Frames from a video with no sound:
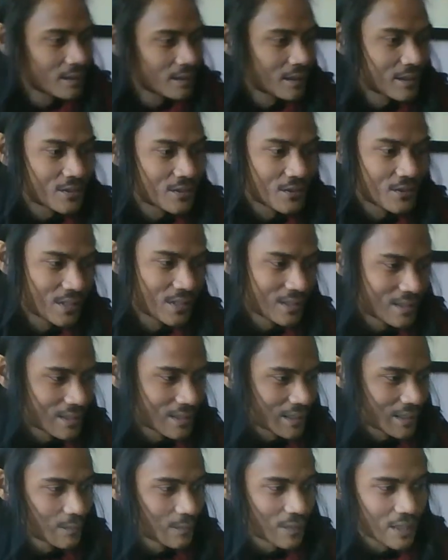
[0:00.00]
As you can
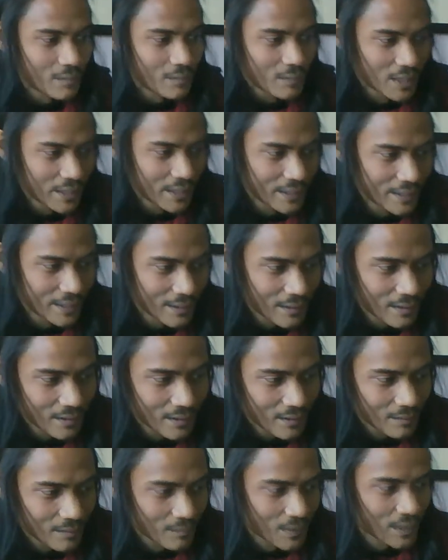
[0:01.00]
see, I make mine in
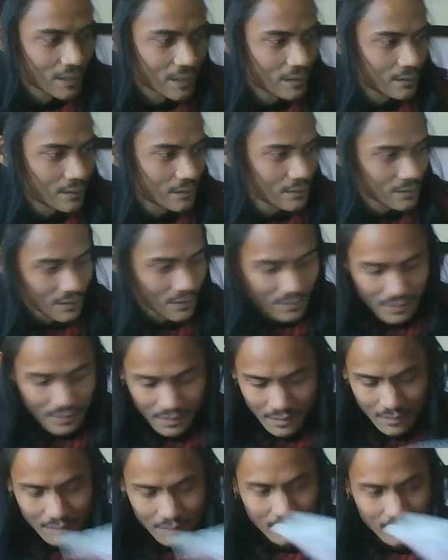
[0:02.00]
my... Oh,
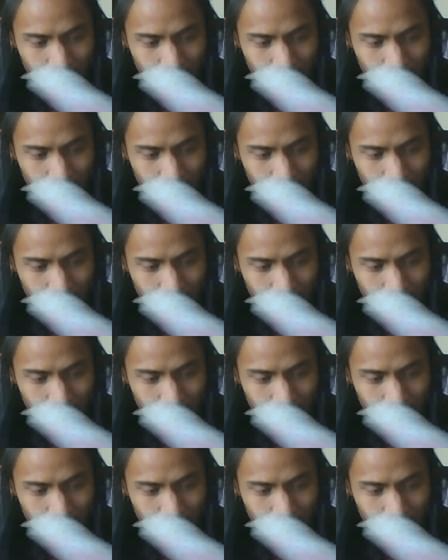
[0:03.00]
see.